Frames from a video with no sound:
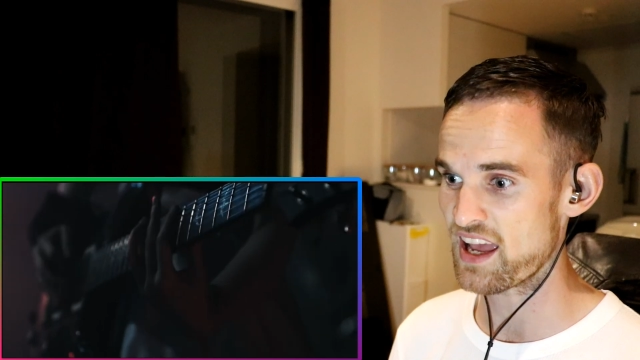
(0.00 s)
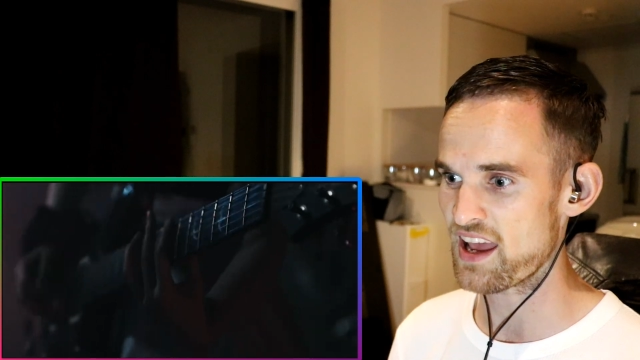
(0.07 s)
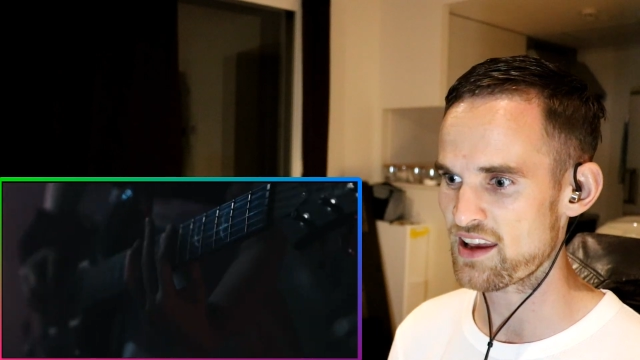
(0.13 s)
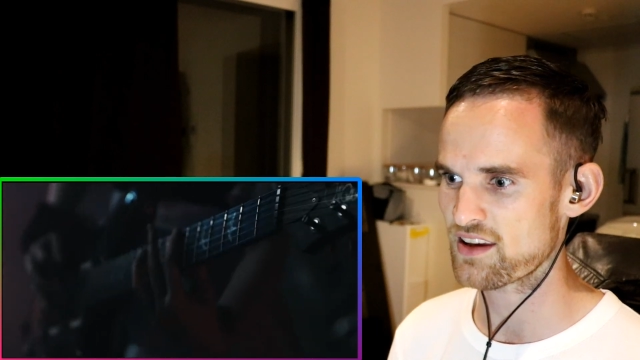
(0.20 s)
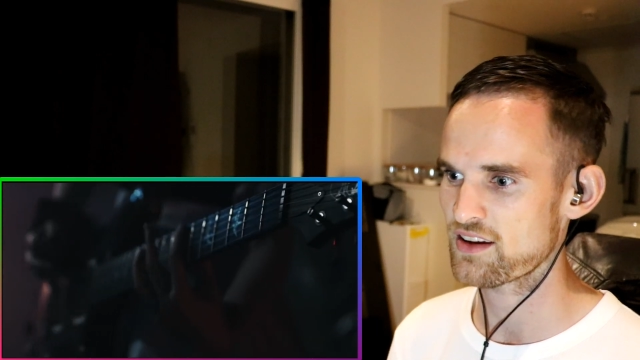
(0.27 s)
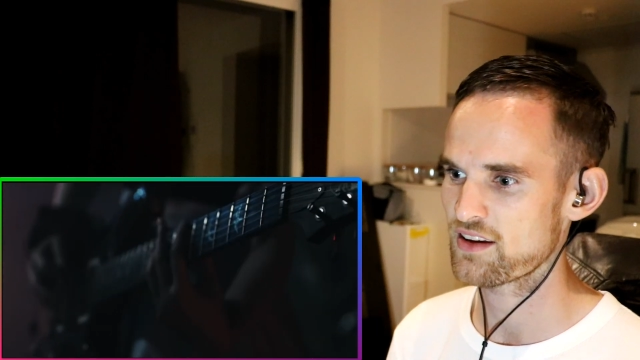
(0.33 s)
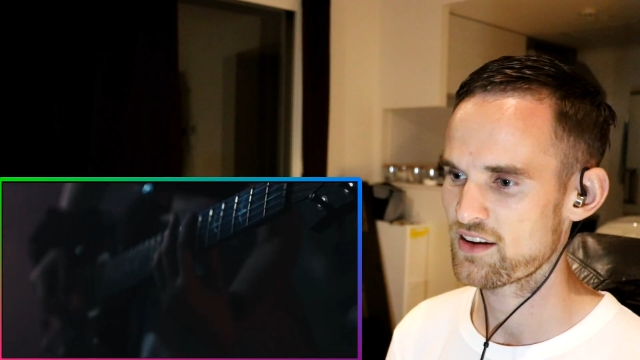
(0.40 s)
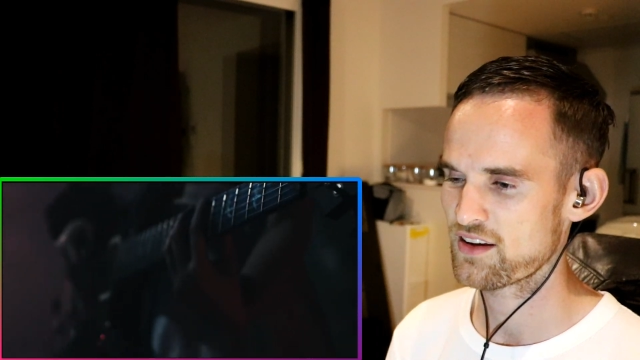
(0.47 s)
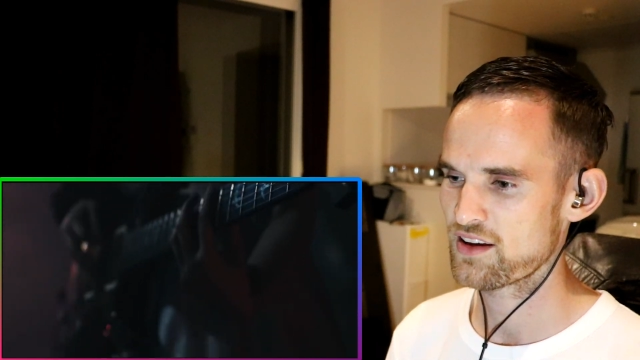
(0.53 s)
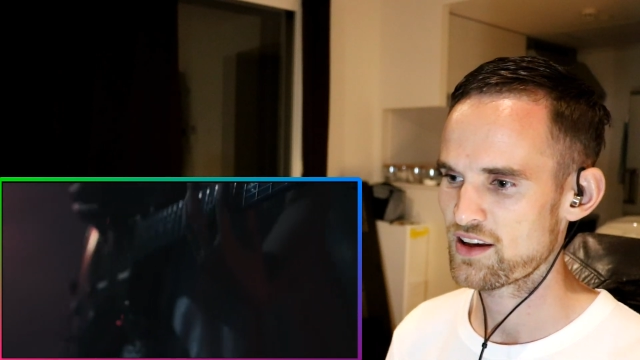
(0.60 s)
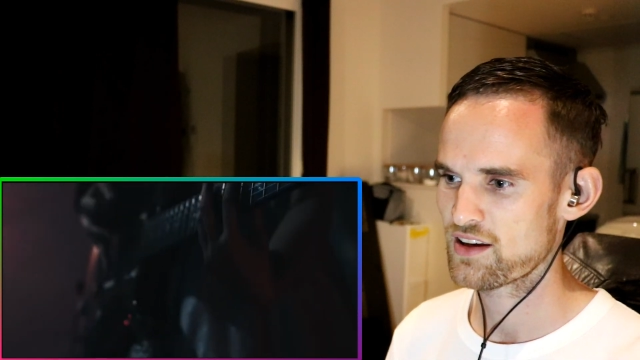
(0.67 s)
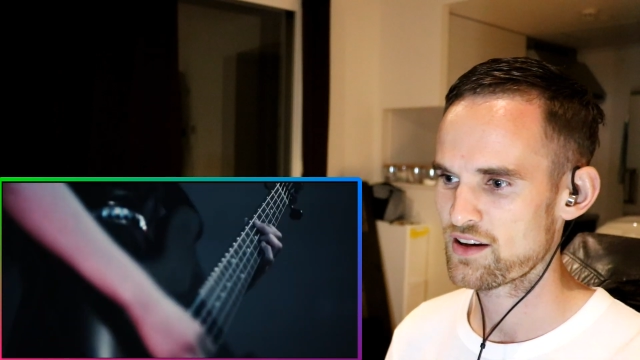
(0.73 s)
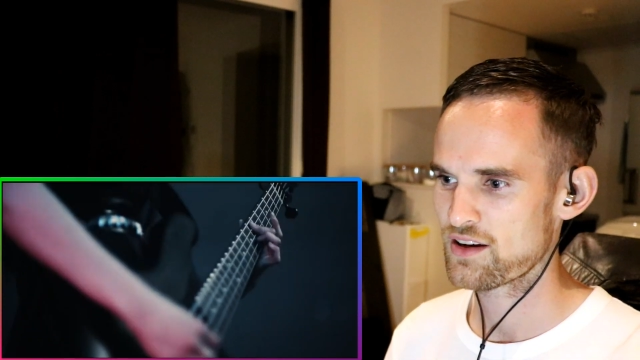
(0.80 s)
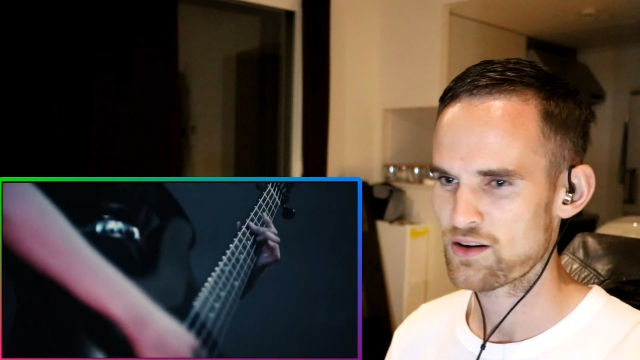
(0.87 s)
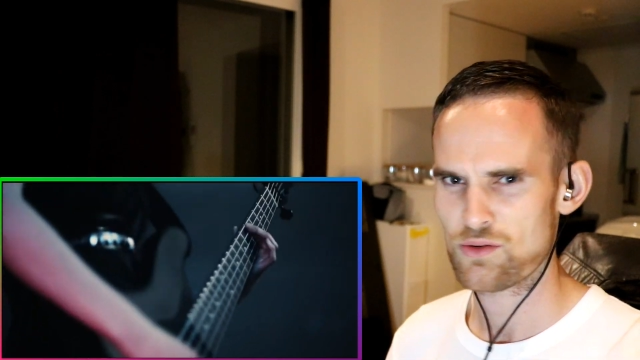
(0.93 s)
deck.
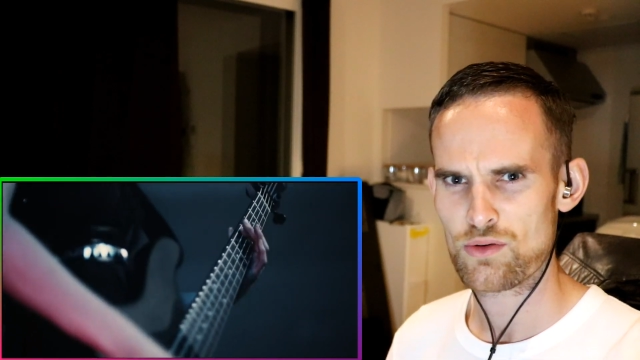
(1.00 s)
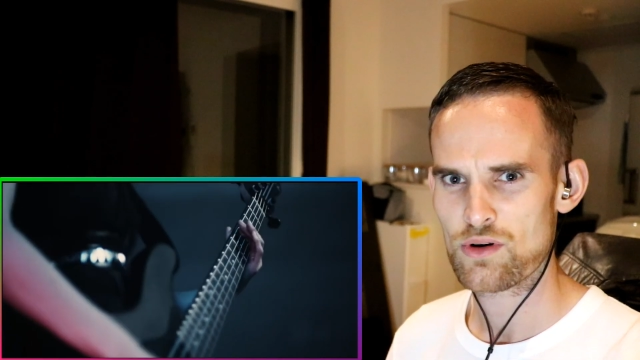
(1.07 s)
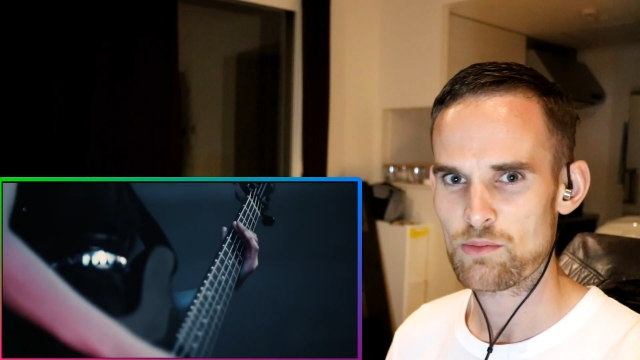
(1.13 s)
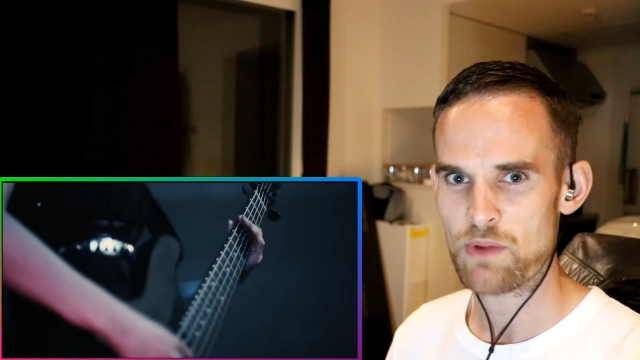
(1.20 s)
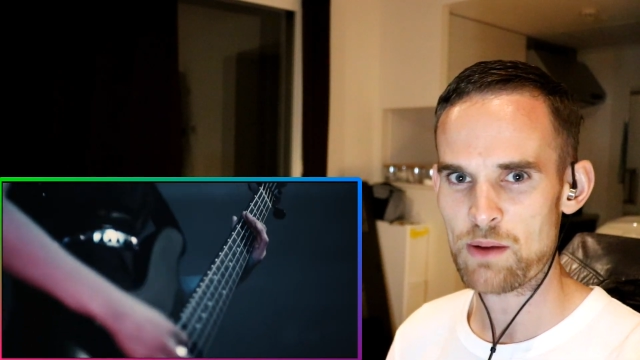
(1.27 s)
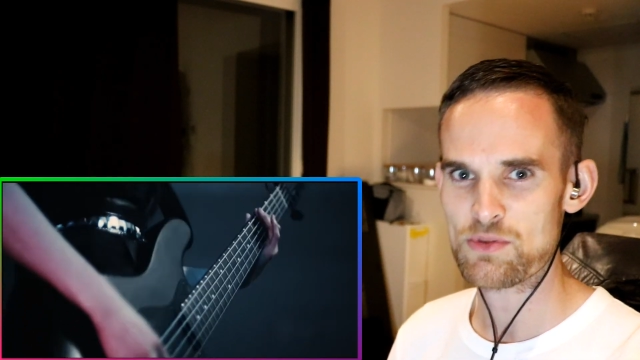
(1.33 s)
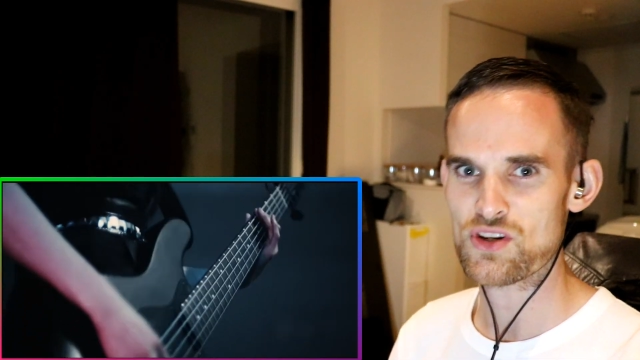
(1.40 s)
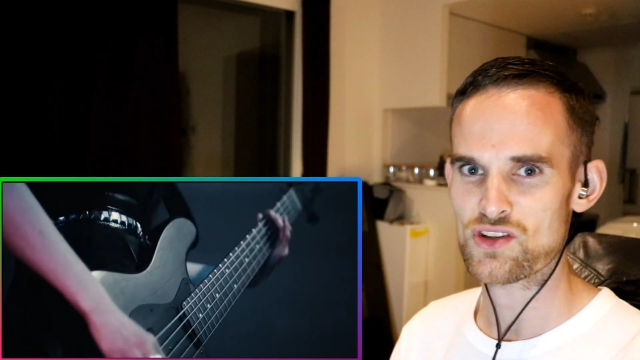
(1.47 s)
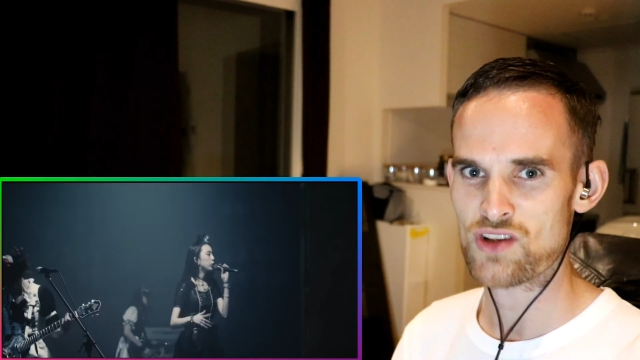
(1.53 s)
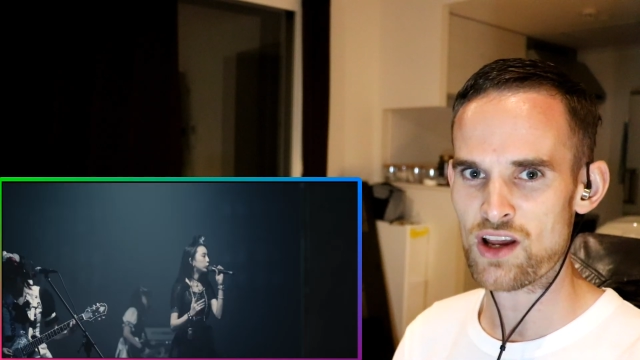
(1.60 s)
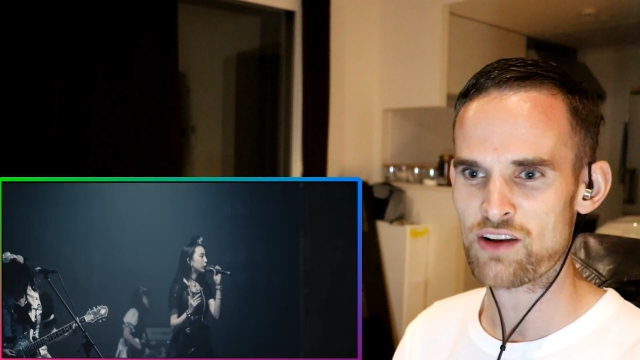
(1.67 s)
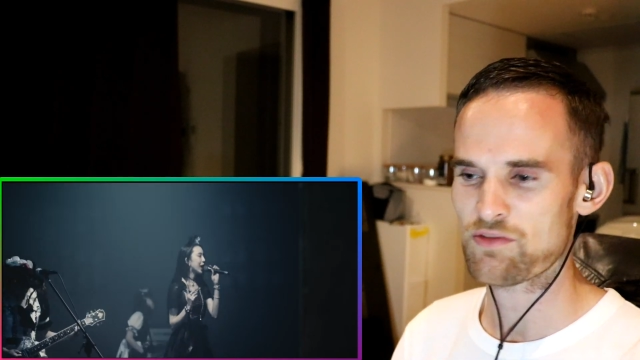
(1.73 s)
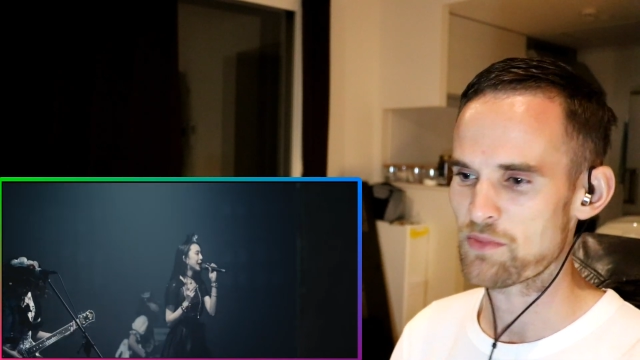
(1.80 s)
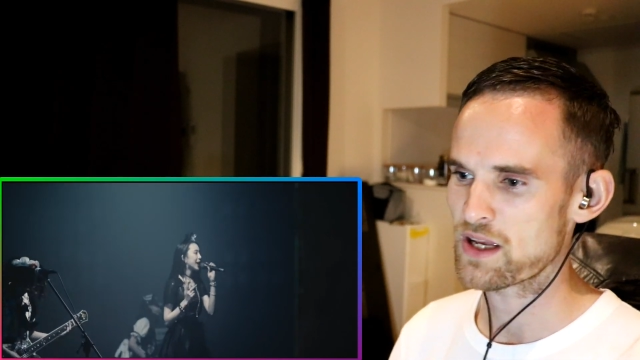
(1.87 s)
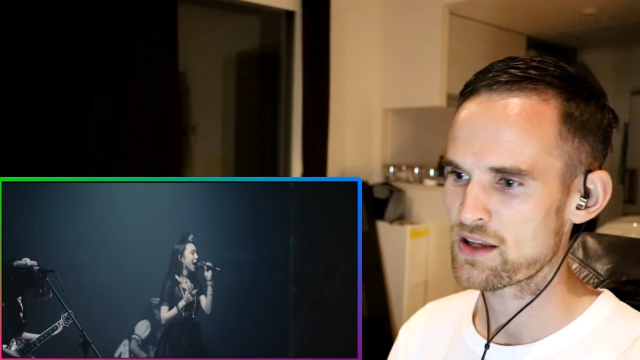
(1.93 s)
Maybe she's
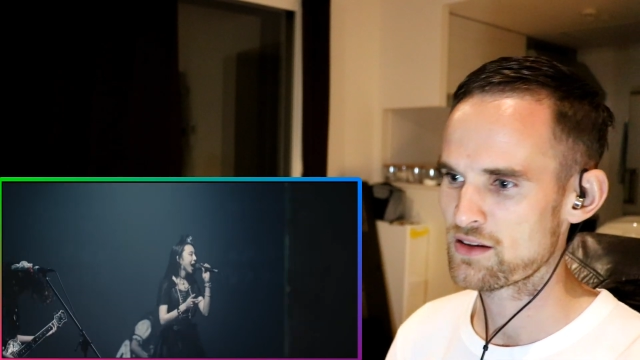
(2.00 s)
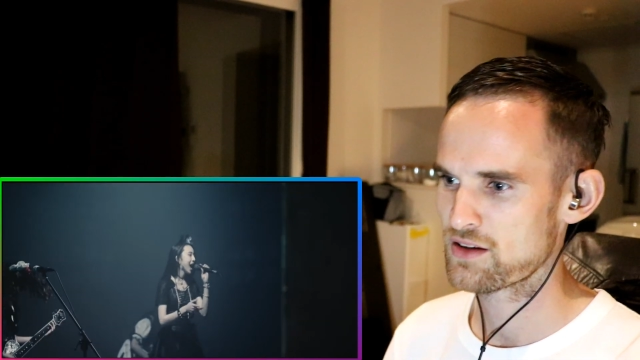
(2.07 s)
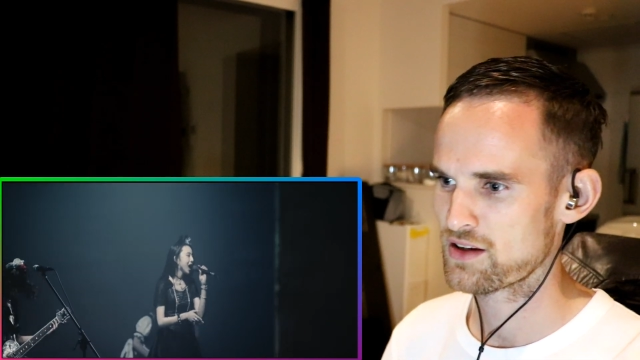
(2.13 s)
heard of me.